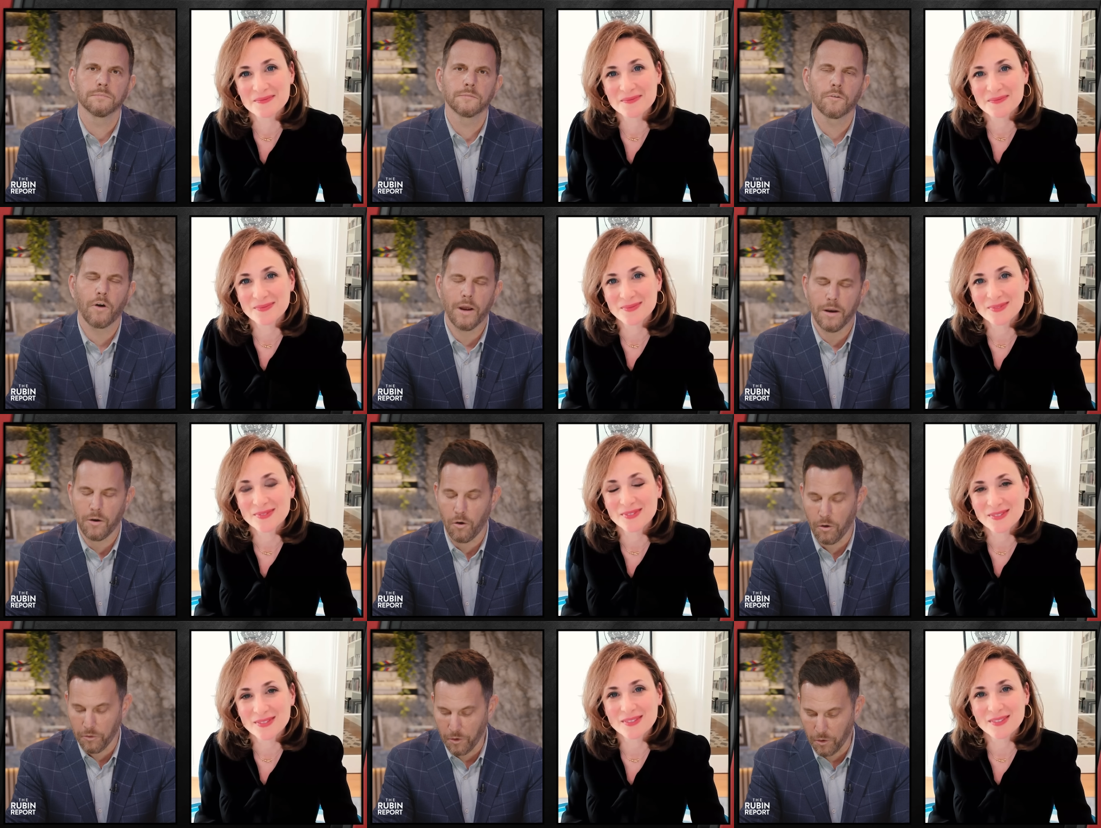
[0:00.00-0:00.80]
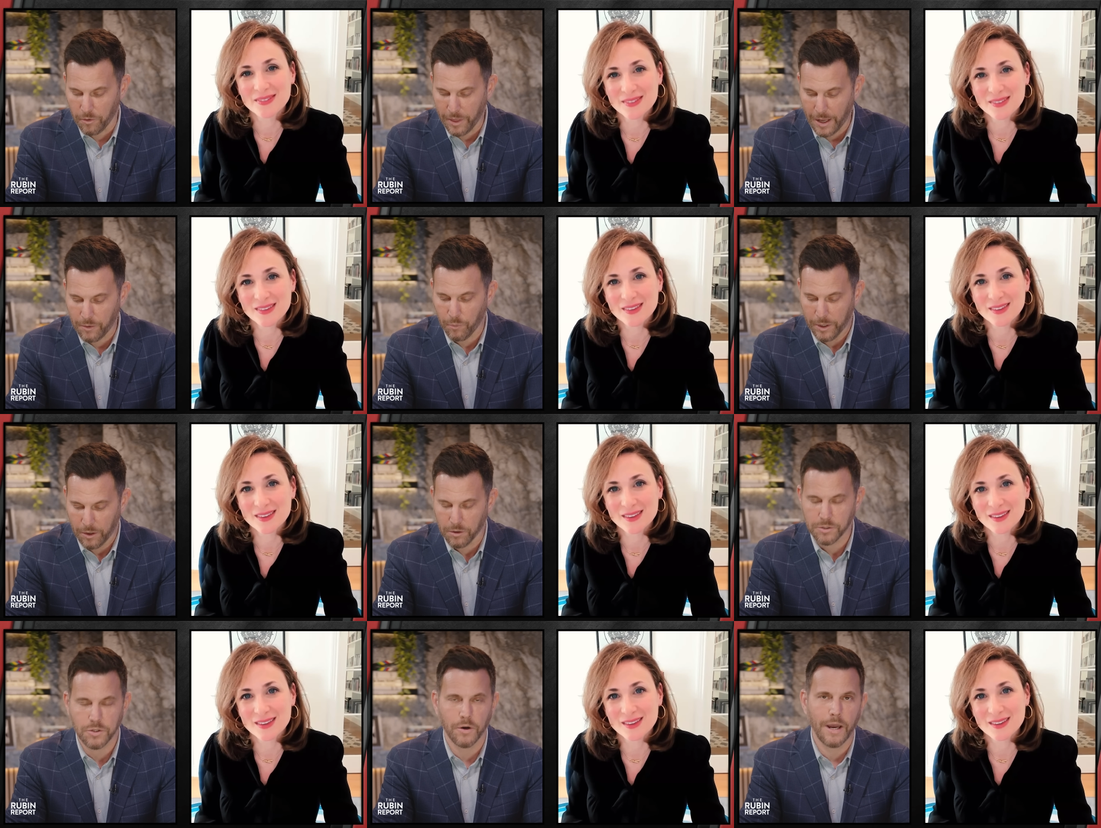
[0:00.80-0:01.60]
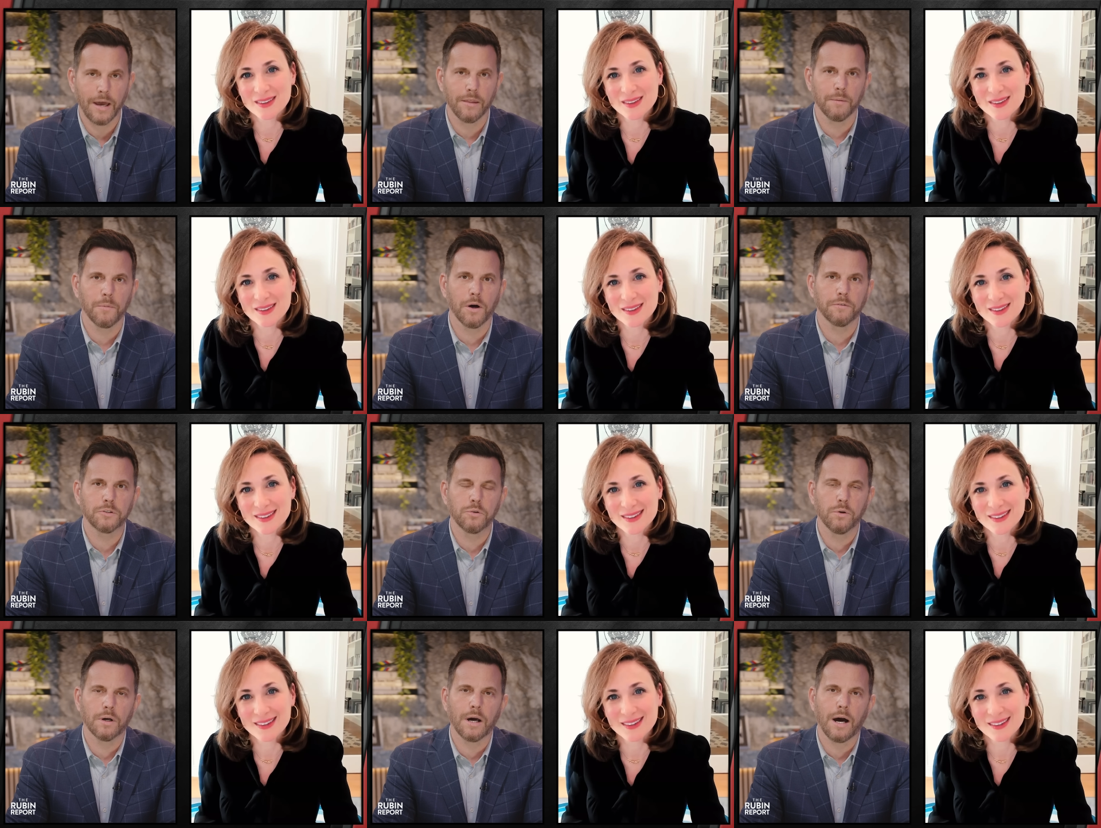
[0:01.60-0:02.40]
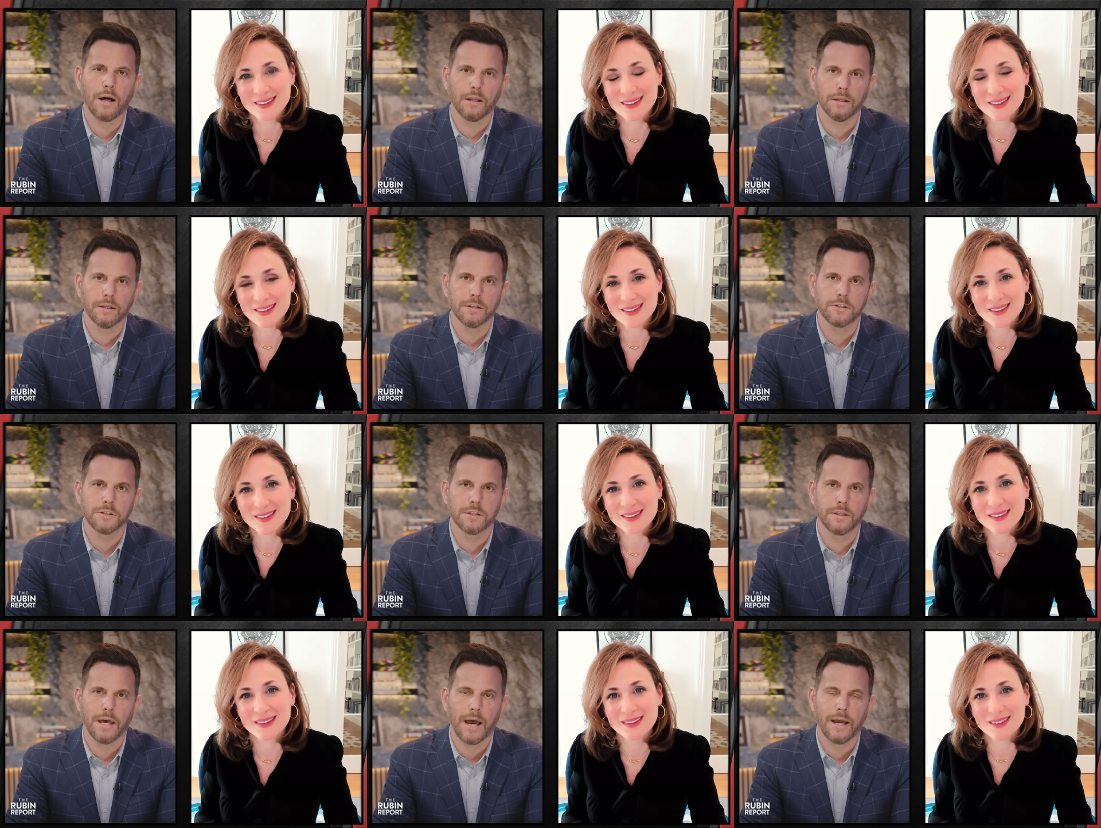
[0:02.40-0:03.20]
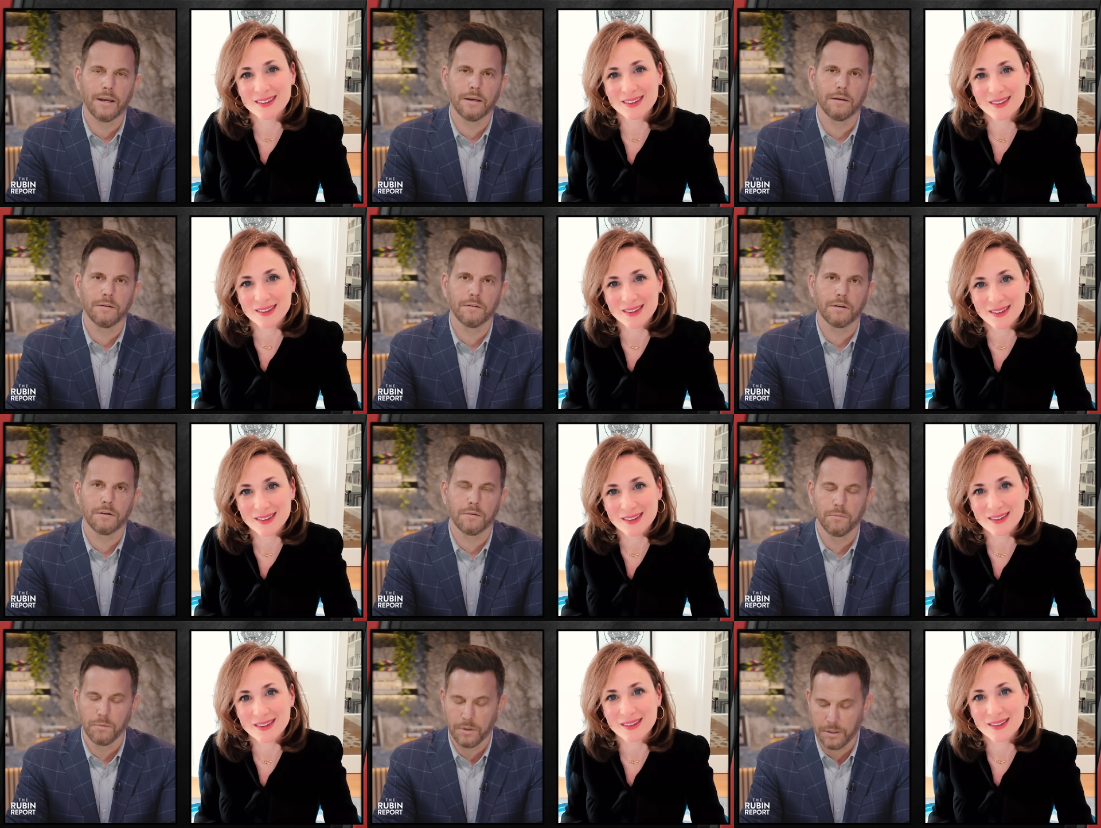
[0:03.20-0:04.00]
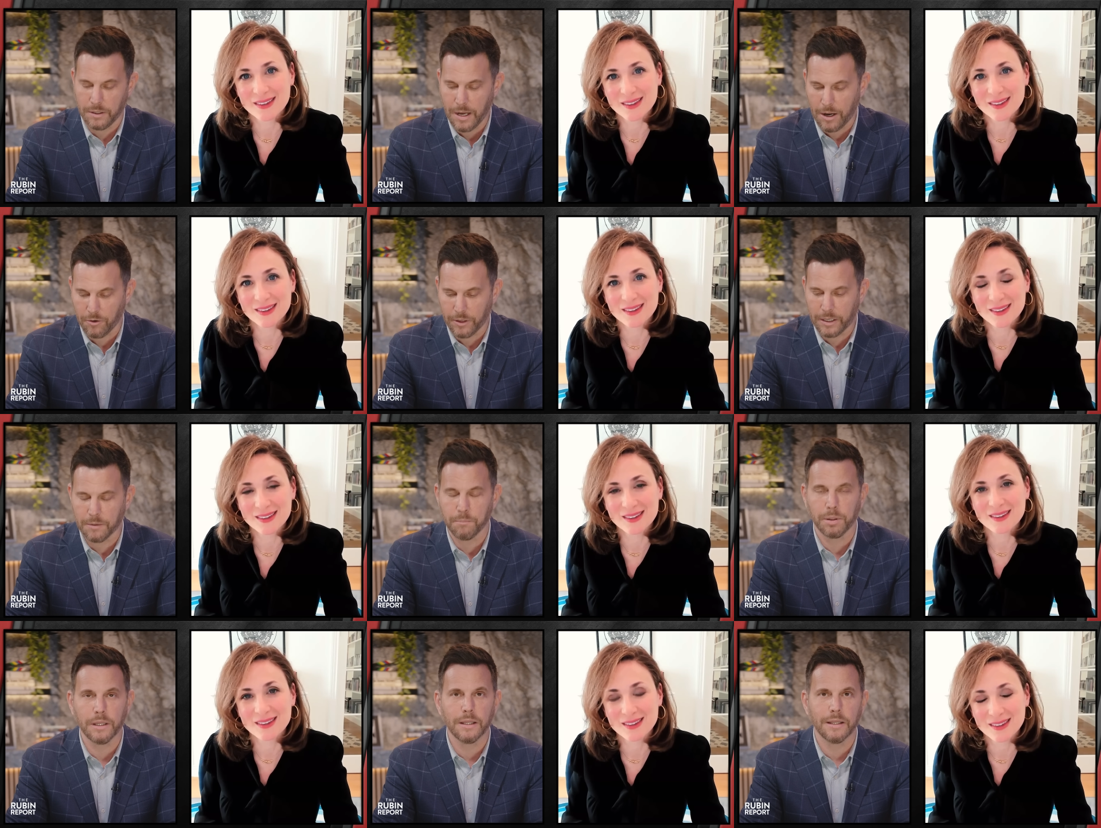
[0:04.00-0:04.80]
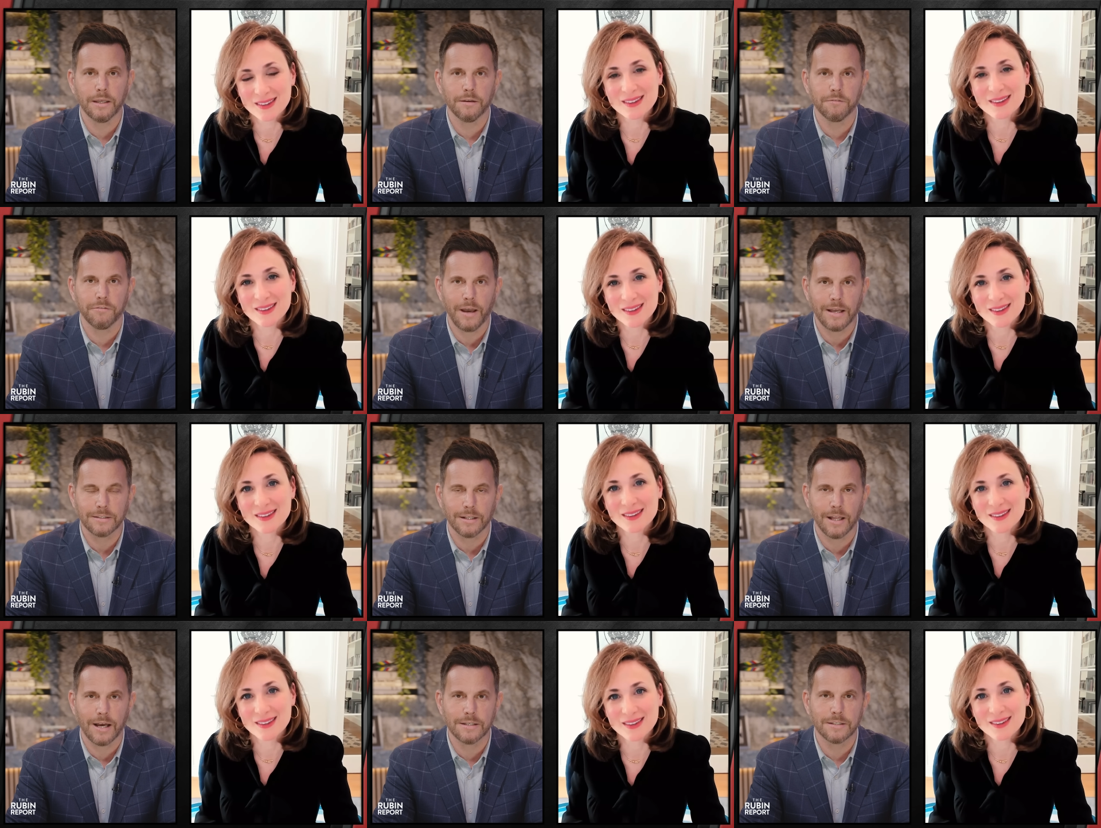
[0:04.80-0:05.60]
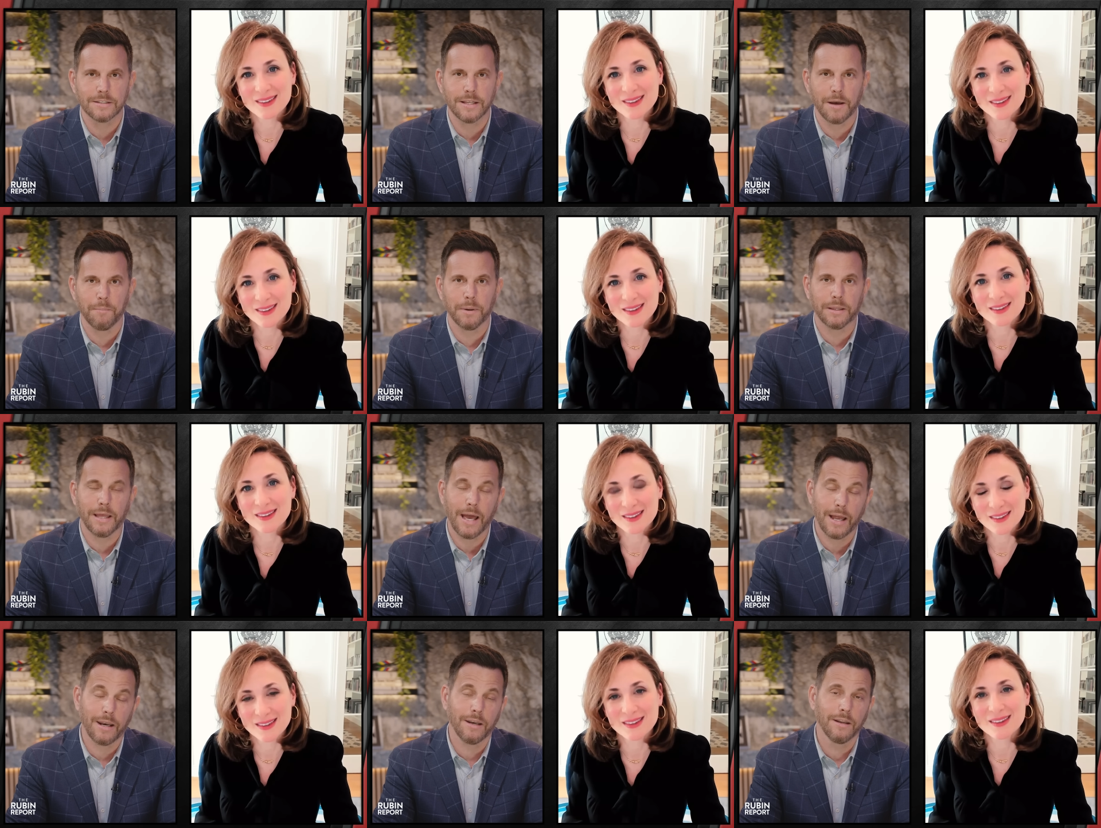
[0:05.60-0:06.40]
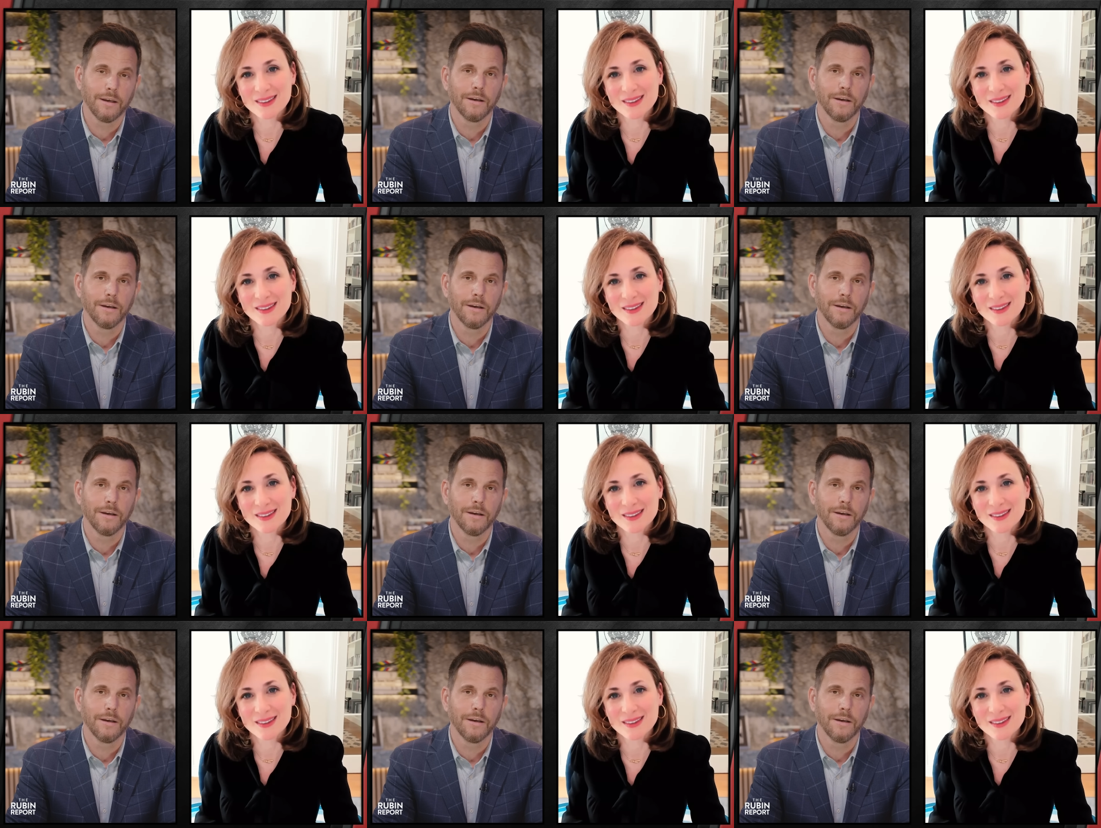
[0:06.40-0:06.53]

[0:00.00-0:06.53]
Speaker 1: Right, although then we also hand them off to a college that not only completely infantilizes them, but then